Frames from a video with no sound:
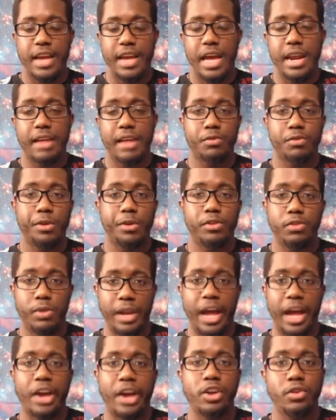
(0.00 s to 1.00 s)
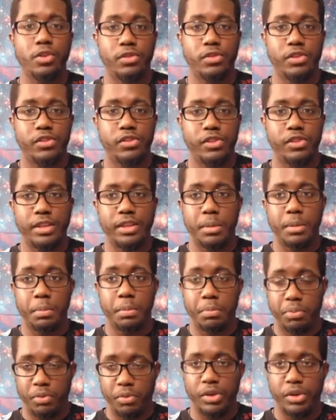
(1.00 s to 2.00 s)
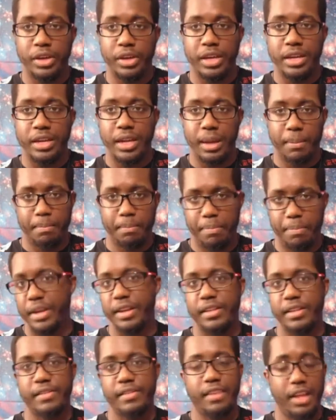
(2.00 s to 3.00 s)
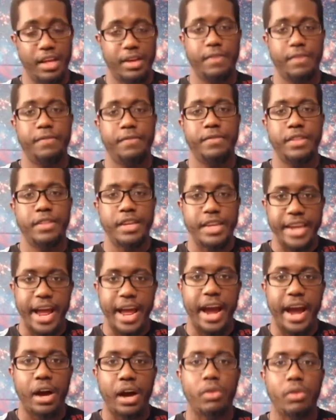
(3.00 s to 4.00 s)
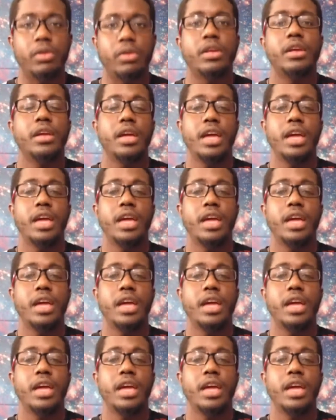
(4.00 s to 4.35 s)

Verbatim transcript: and that's going to allow you to see the brilliant abundance of the now.